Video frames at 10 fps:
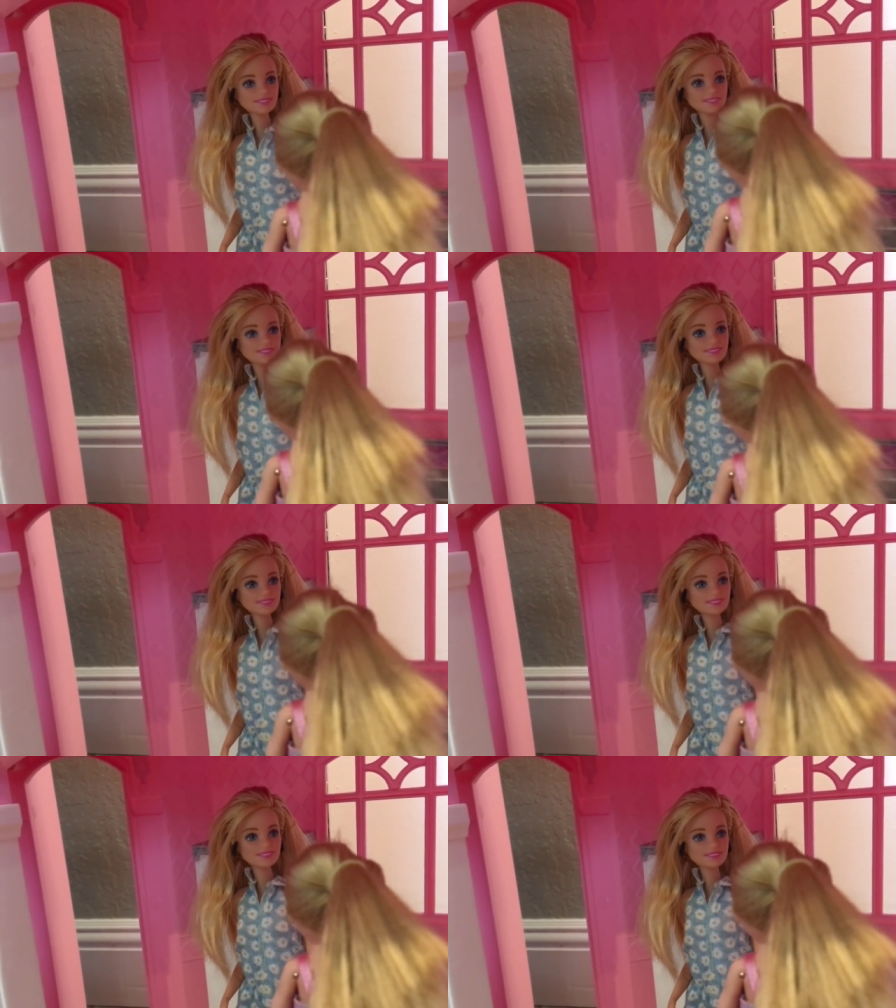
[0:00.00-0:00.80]
Well,
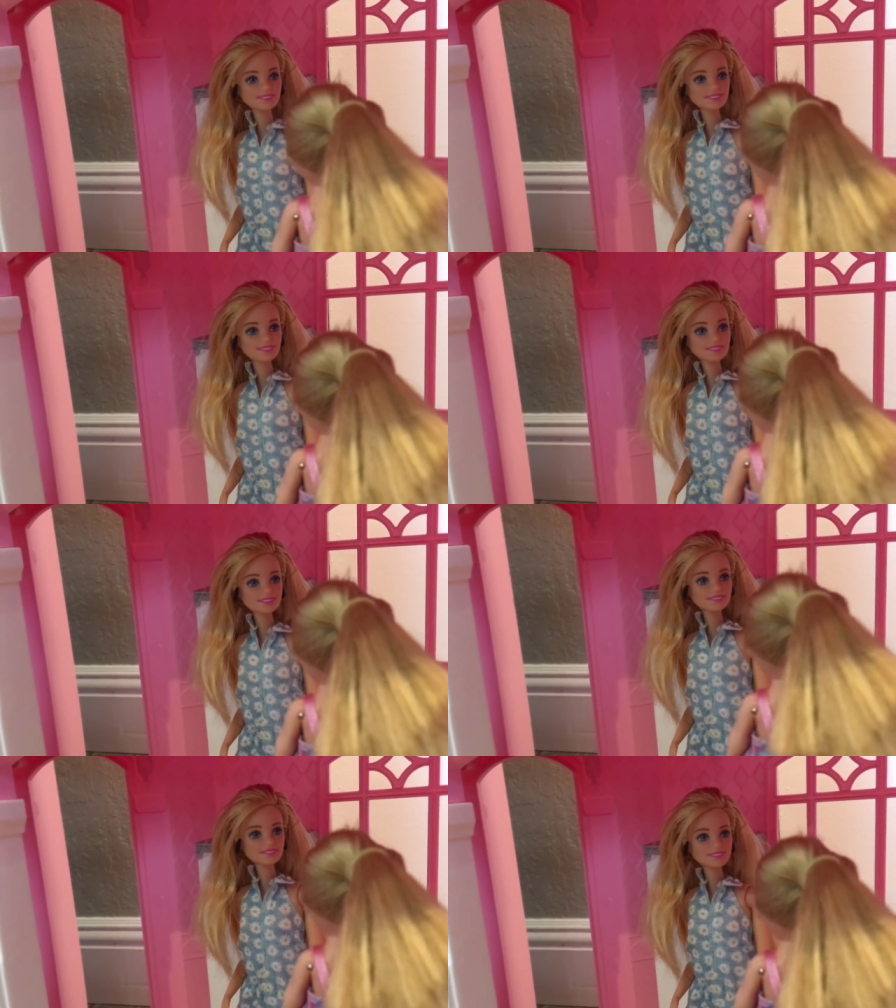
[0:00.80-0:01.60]
maybe if you would go re
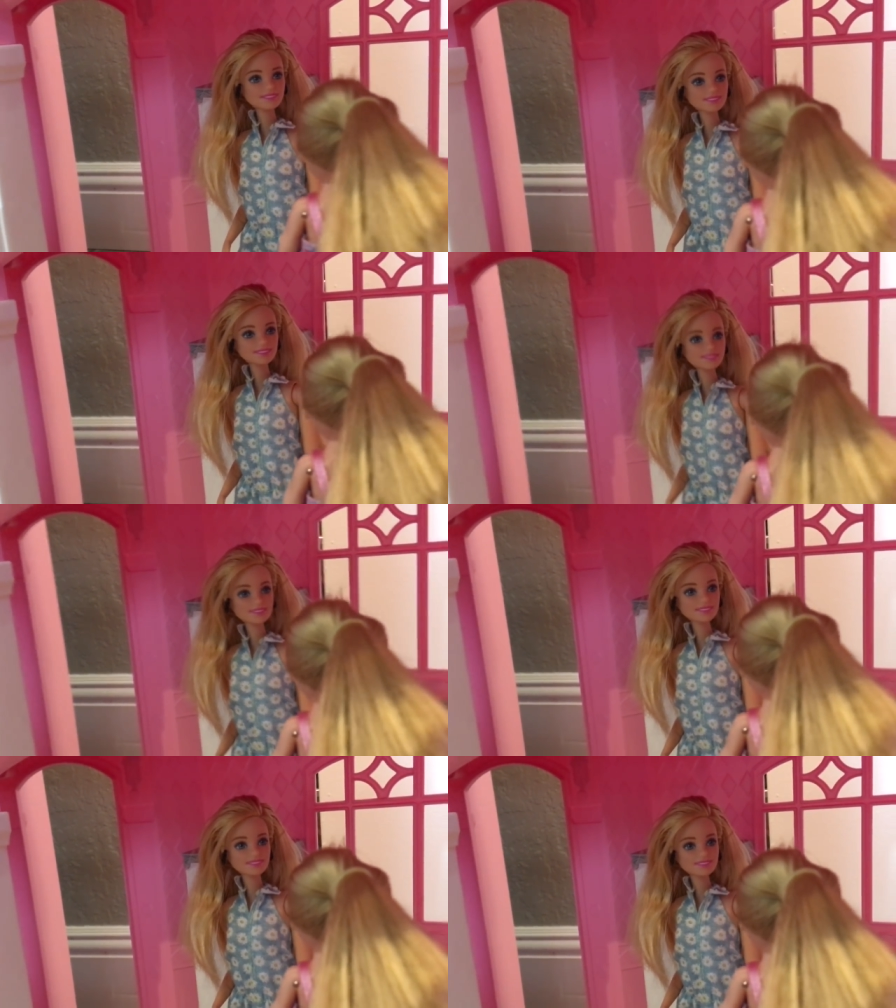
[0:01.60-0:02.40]
get ready,
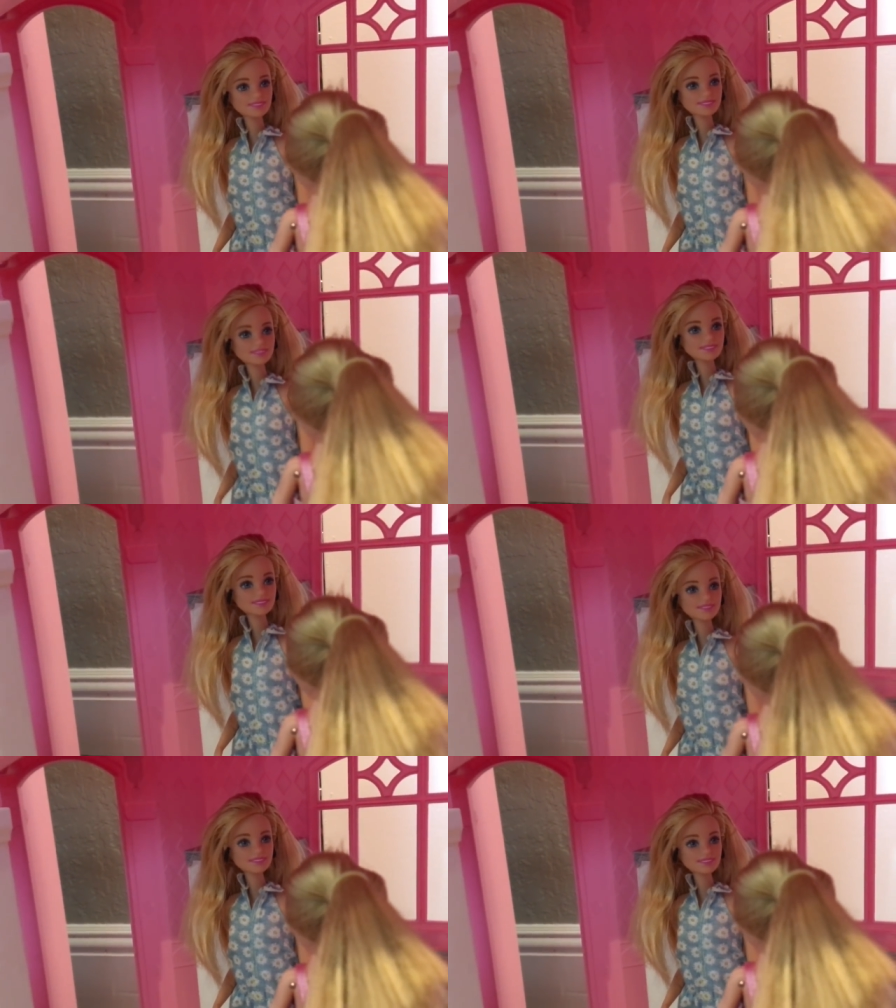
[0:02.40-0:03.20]
Chelsea,
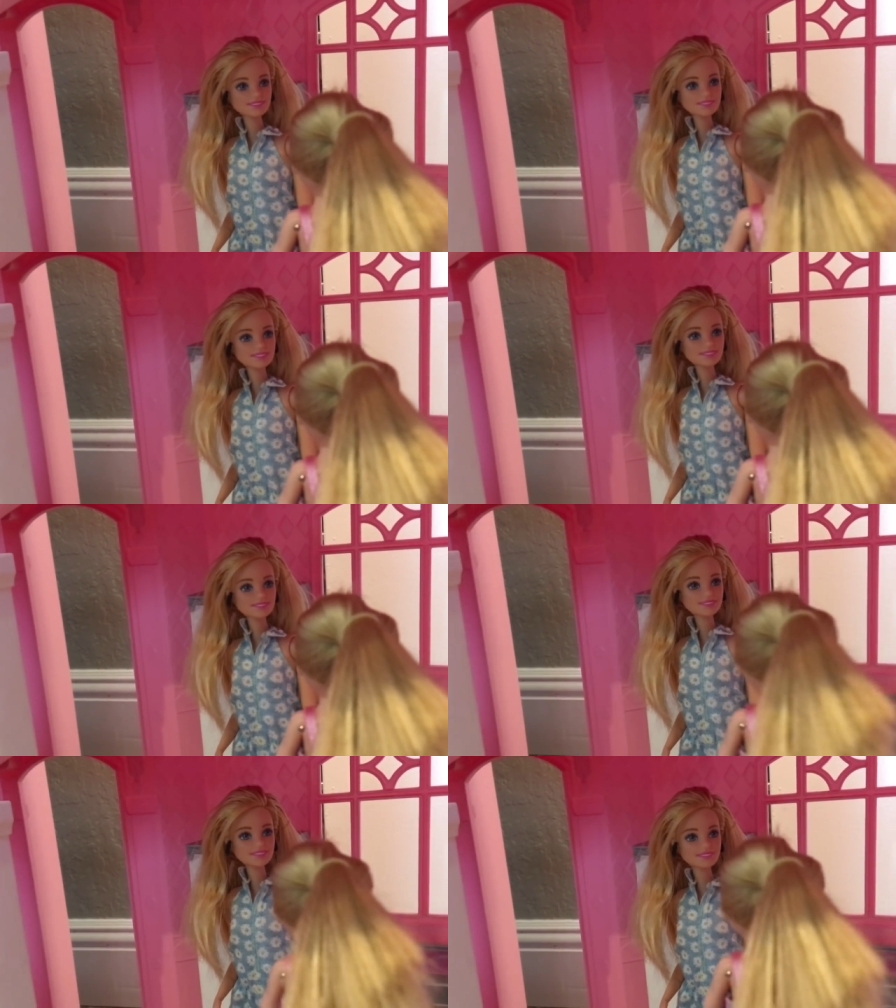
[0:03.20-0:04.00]
please.
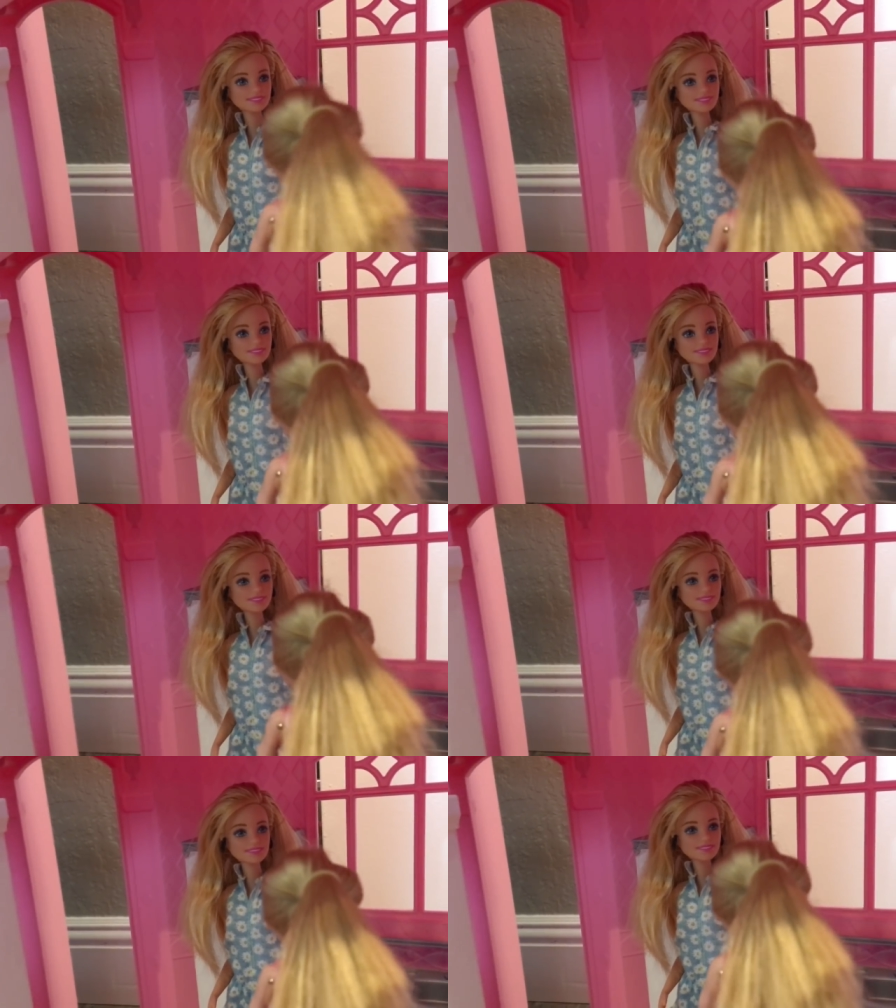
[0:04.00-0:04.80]
But
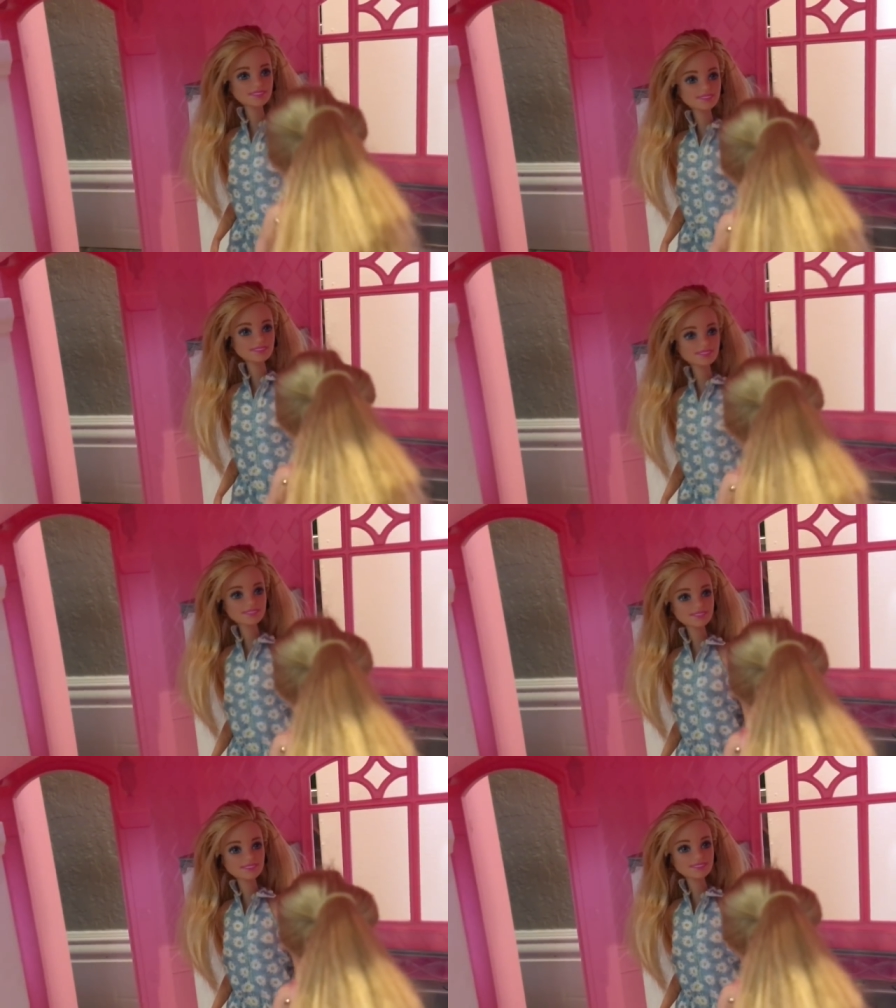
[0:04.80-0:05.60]
why? Because
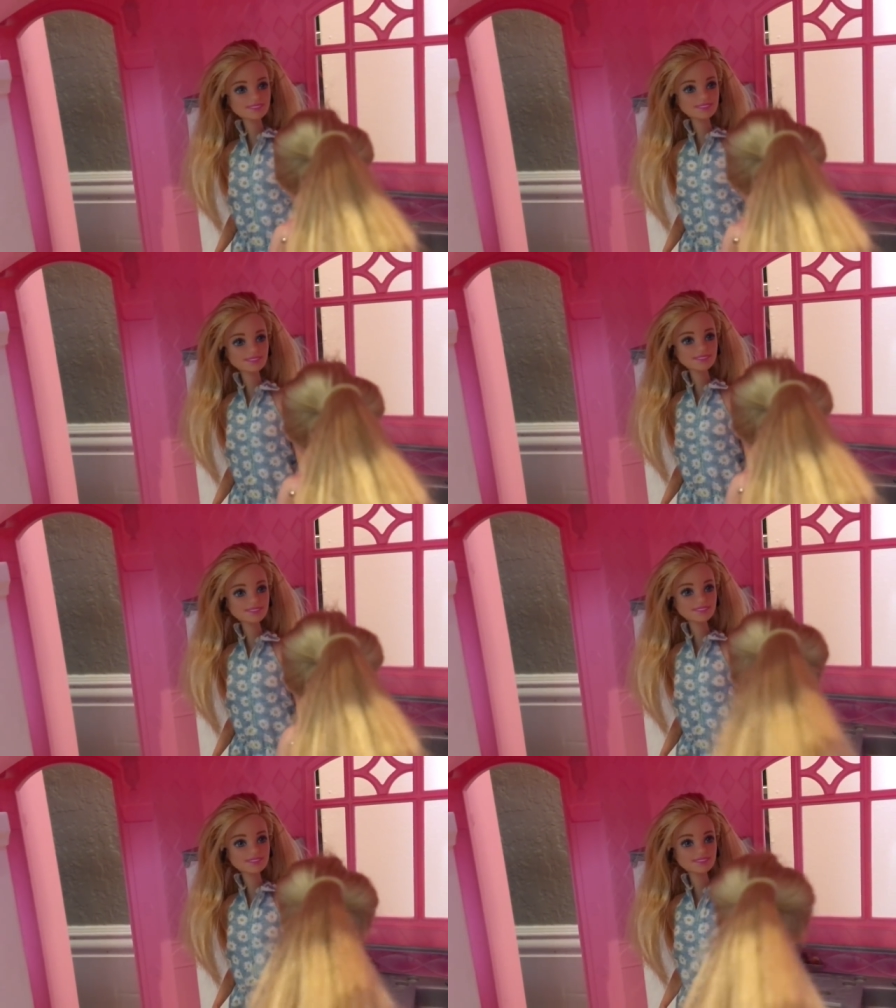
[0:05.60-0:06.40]
I said
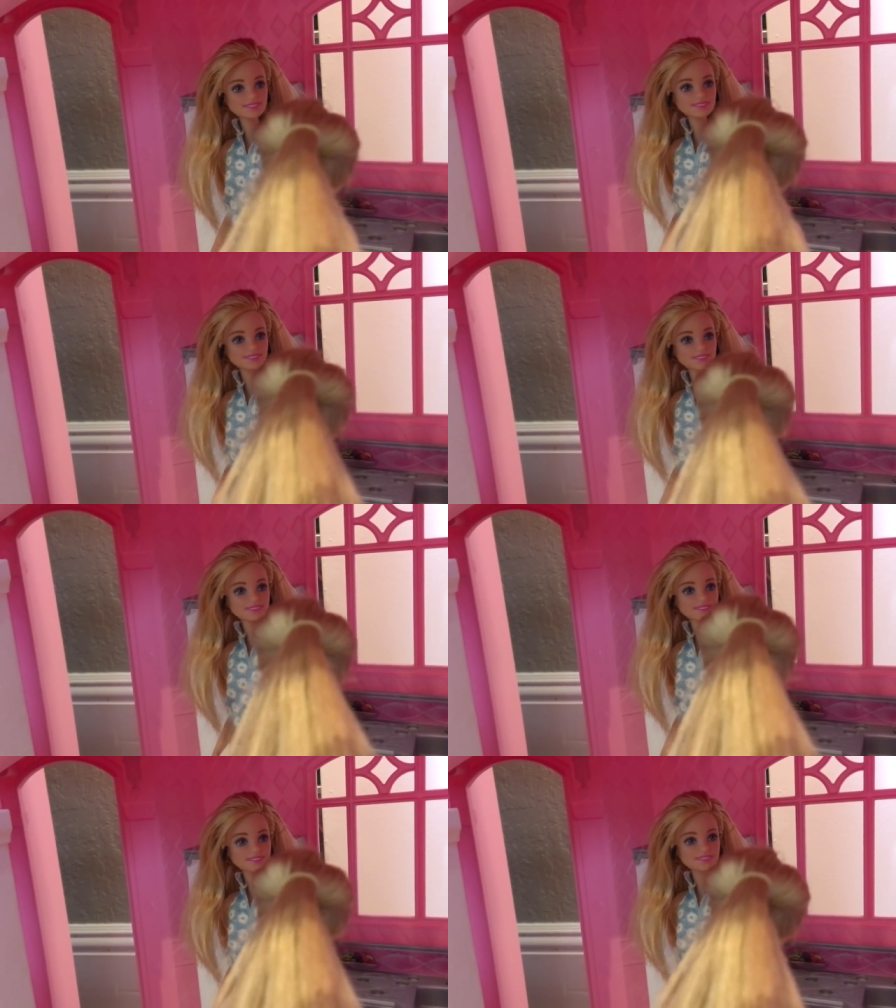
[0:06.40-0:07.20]
so.
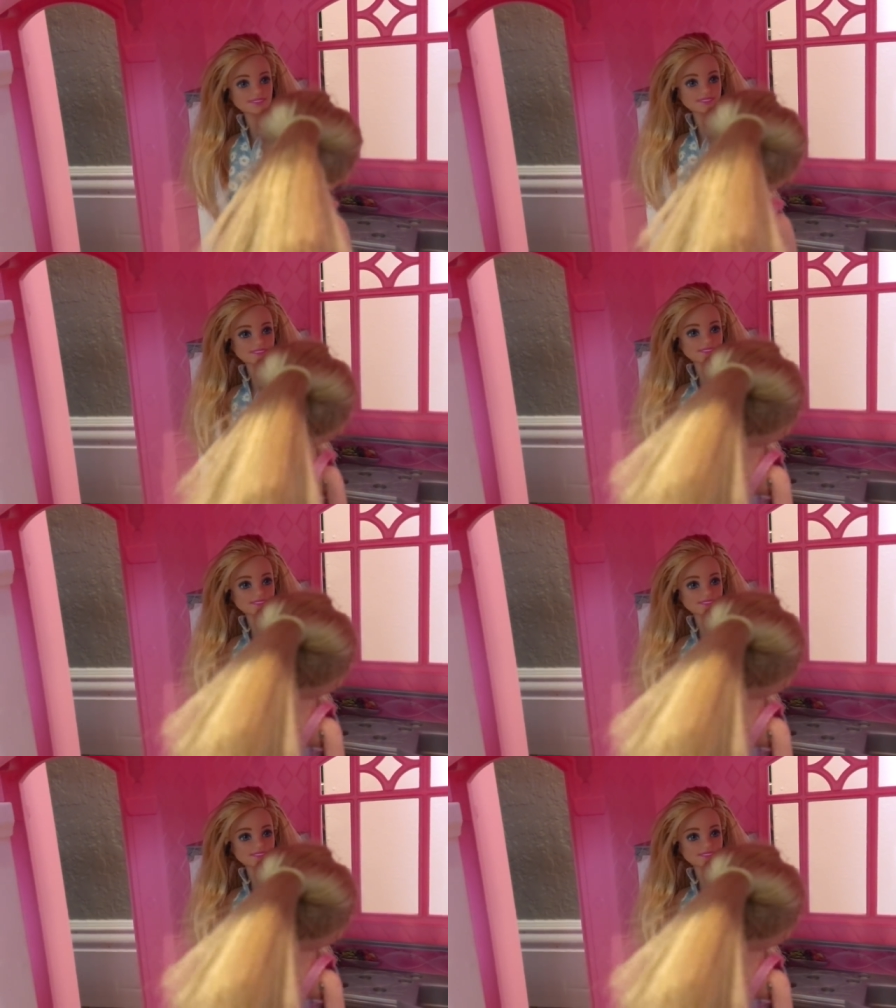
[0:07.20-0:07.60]
Okay,